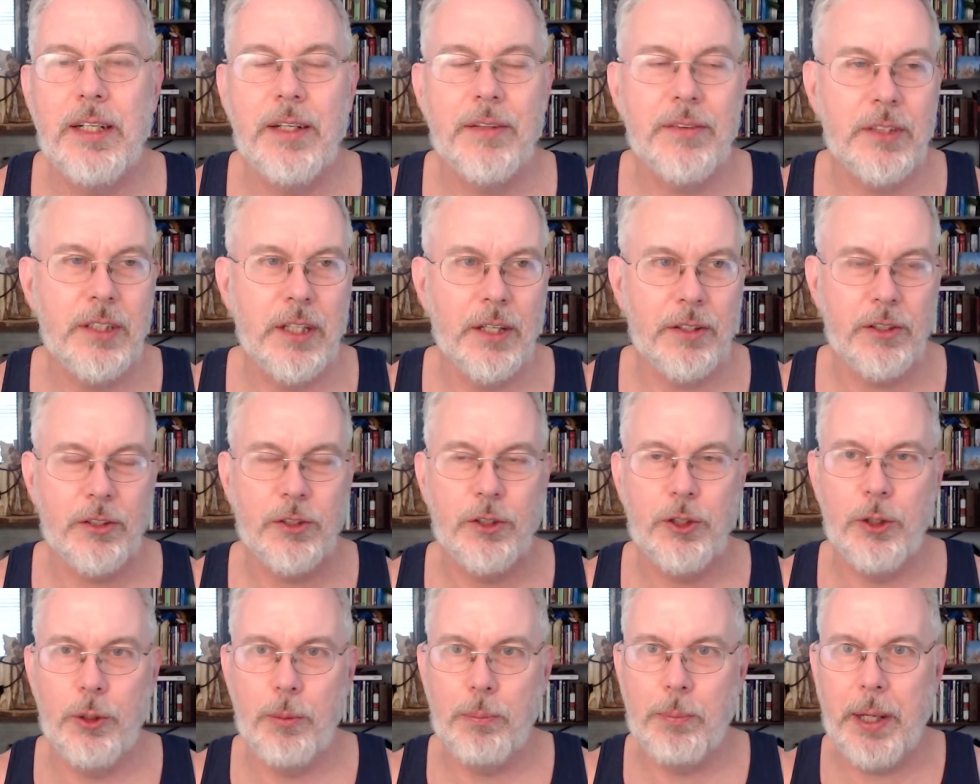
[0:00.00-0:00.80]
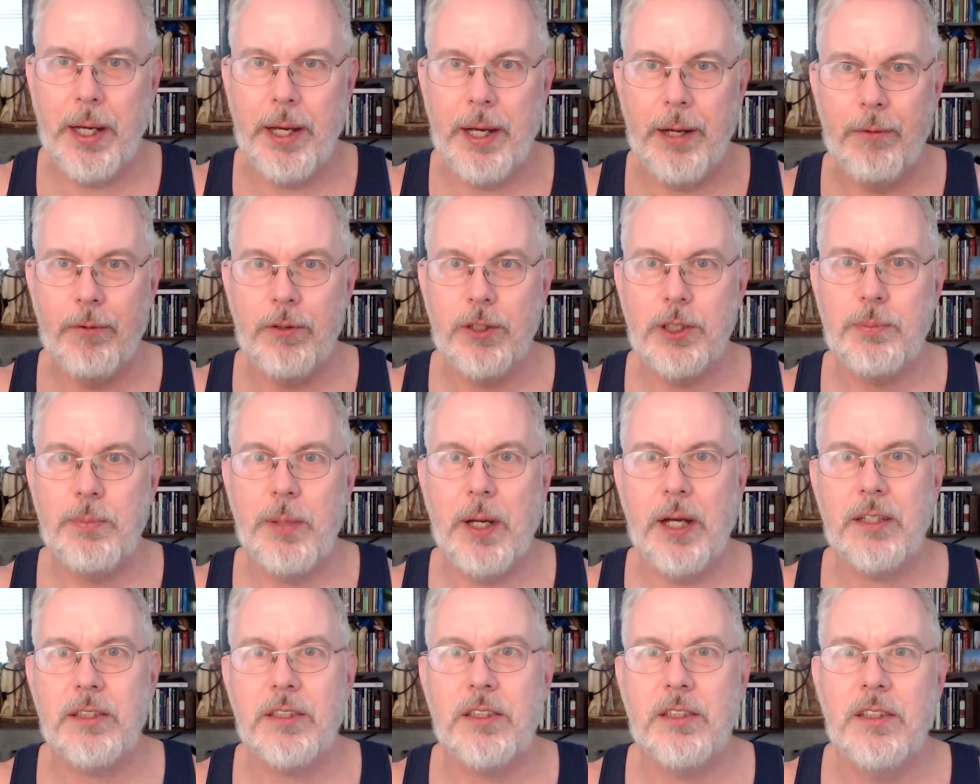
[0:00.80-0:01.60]
and the other two paid
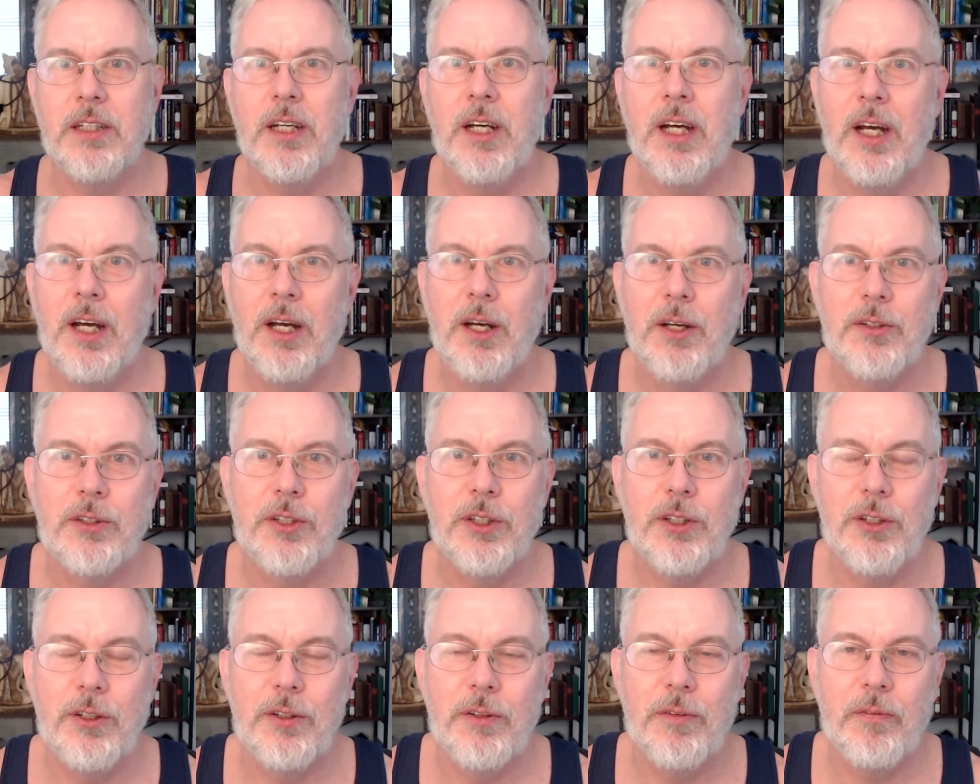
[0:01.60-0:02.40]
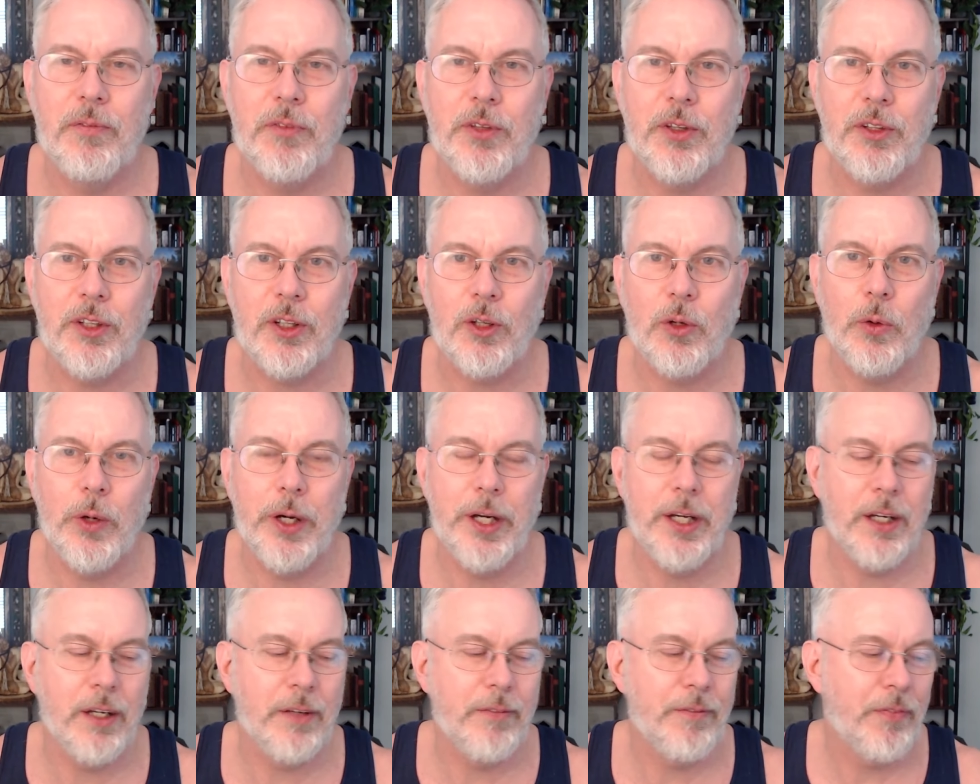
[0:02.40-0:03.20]
respects to the
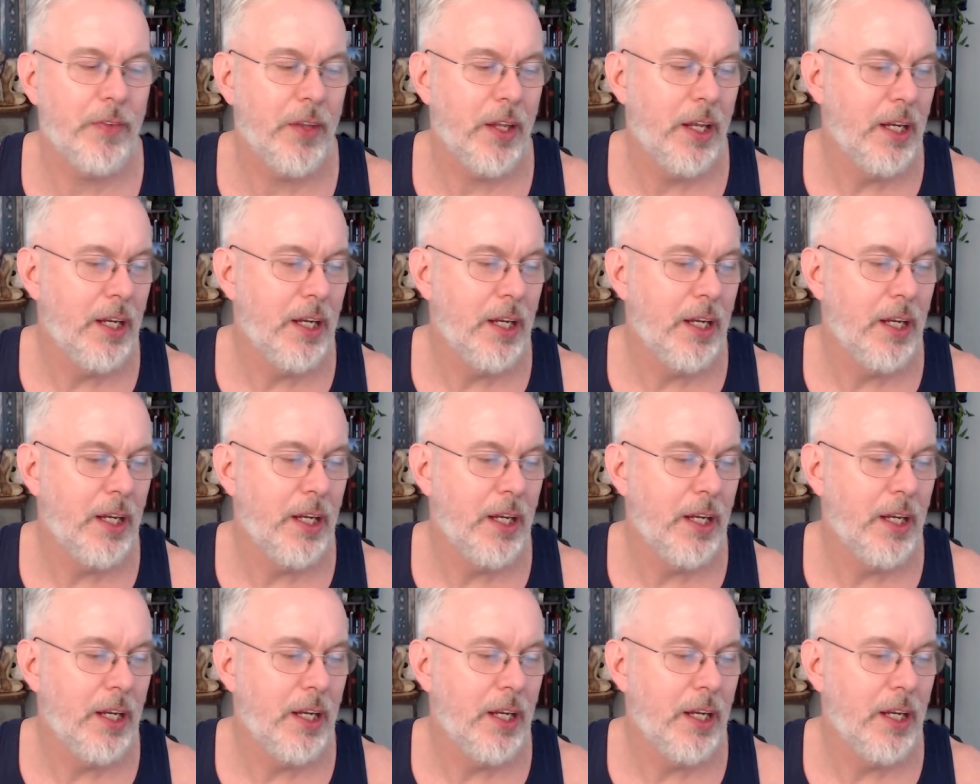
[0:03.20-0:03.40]
quail.